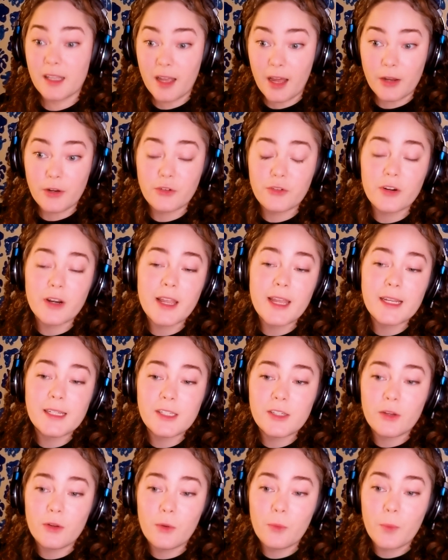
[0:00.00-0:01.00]
the country
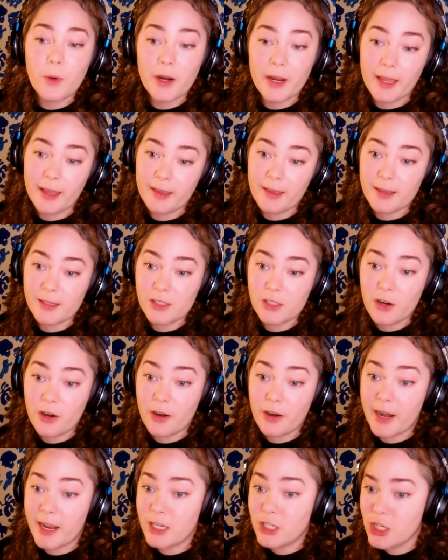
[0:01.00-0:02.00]
to work at
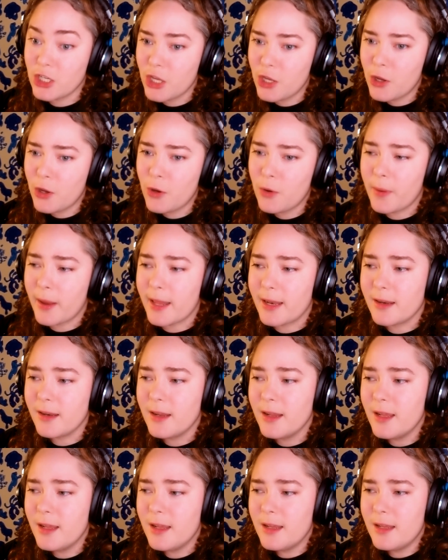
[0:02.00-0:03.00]
Kickstarter H Q.
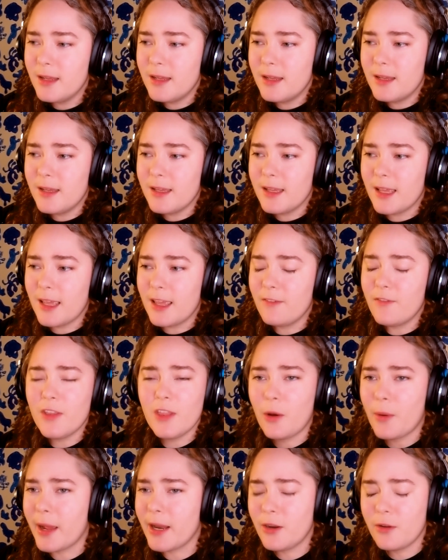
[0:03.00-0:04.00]
And even
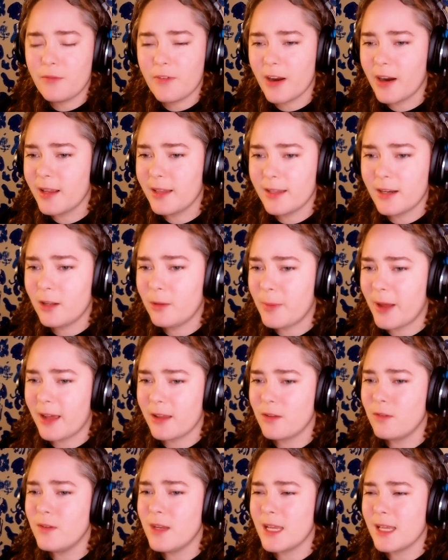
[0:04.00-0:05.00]
though I knew very little
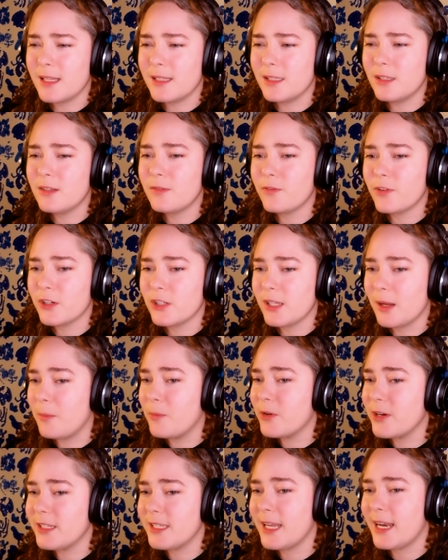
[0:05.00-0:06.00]
about unions, for
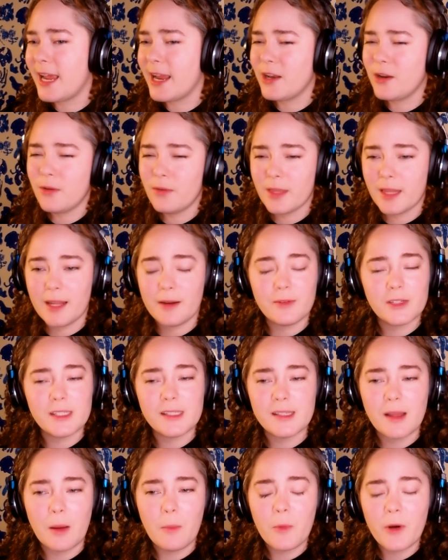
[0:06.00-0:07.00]
some reason, I knew that it
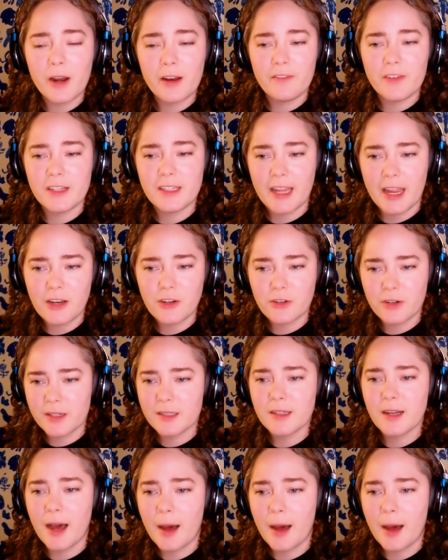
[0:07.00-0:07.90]
was somewhat of a dangerous